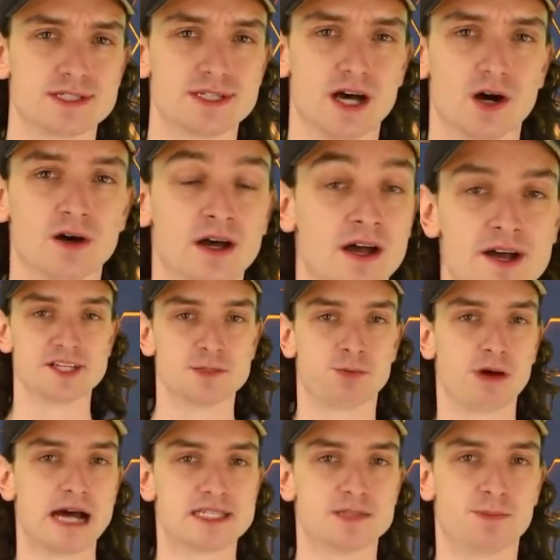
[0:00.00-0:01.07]
So,
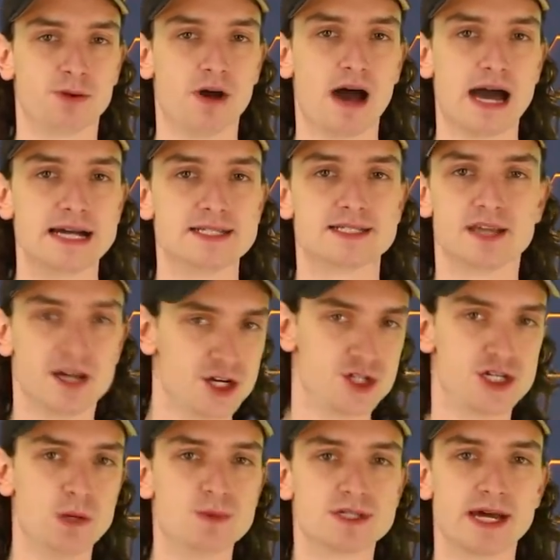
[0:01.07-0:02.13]
Surprise, surprise,
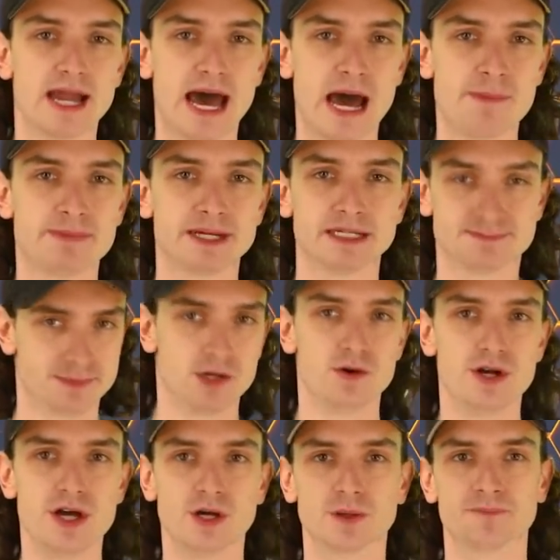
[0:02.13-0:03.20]
she was unhappy.
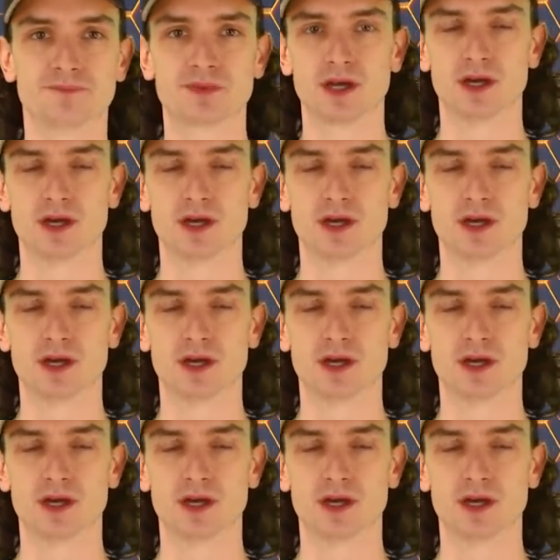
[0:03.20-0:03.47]
Who knew?